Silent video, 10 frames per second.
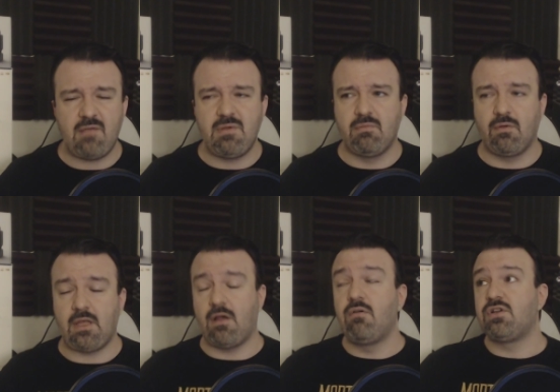And people were
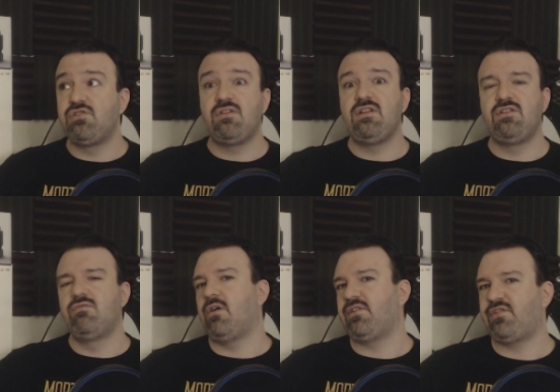like, oh, because you didn't
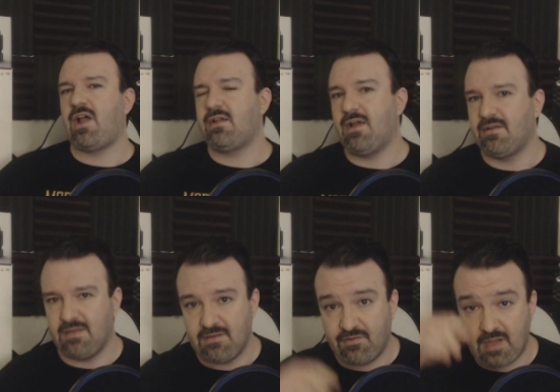do all the side
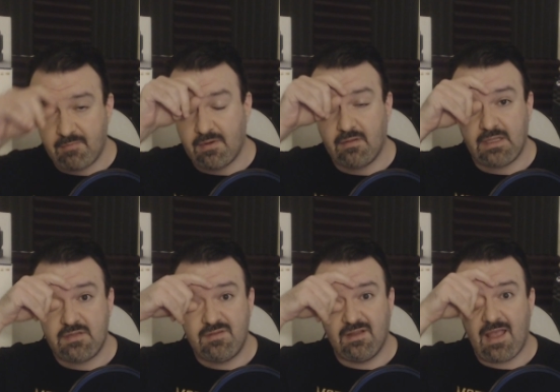content this time around like
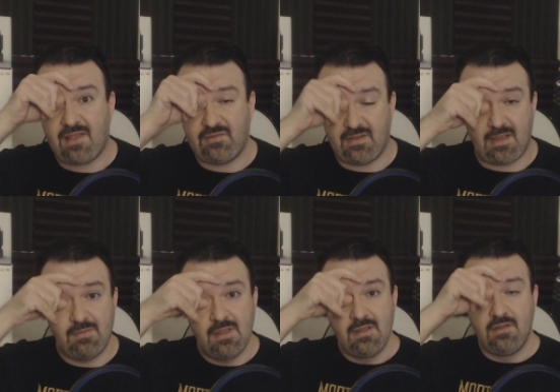you did last time.
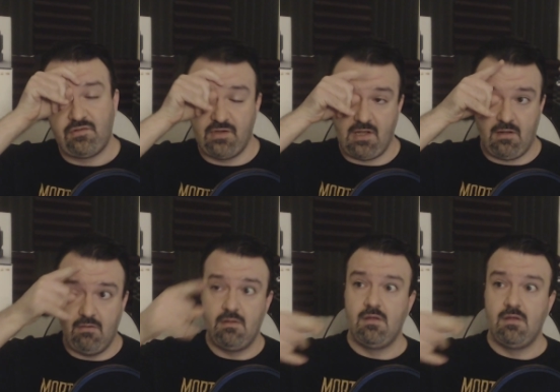So,